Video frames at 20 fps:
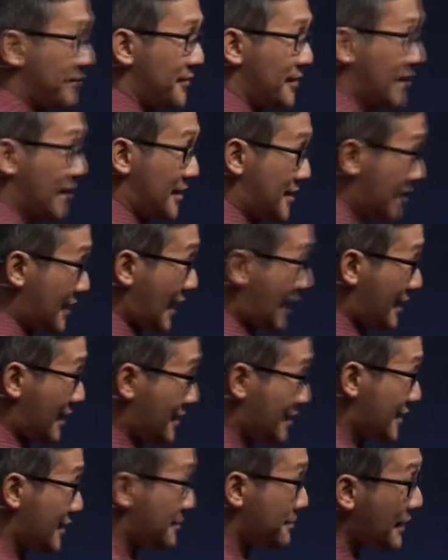Did you get
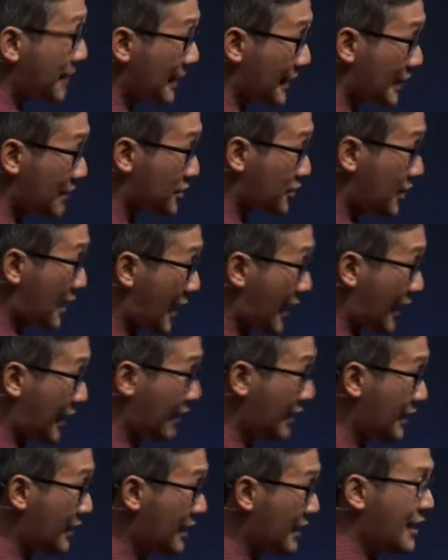this? It's beginning to die.
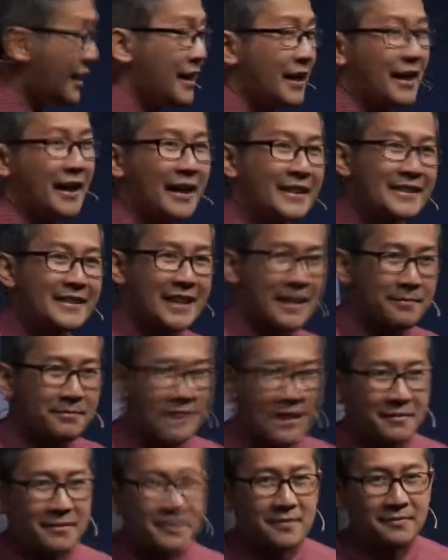And
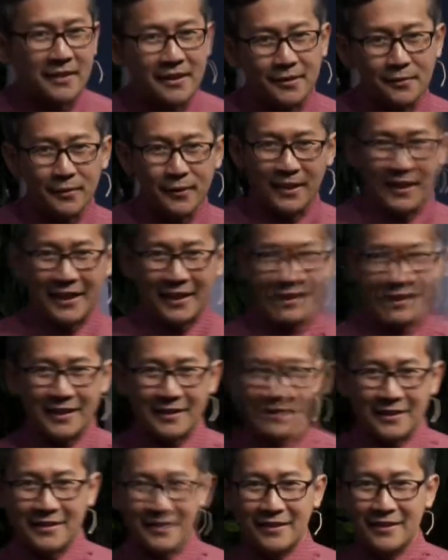sometimes, friends, we're like
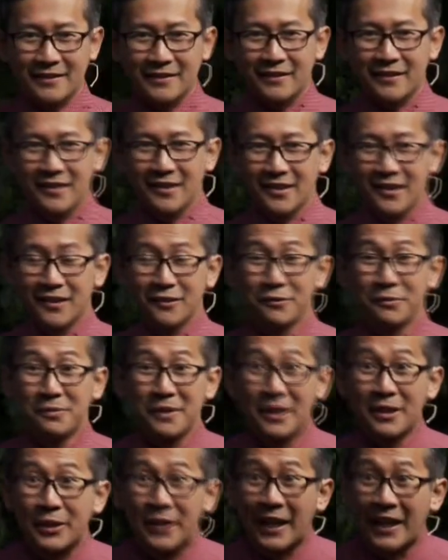this we
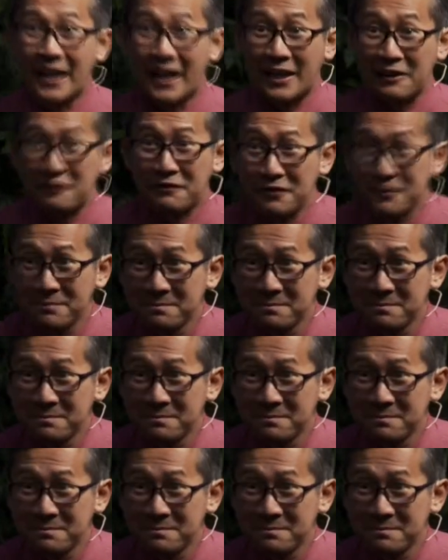look alive.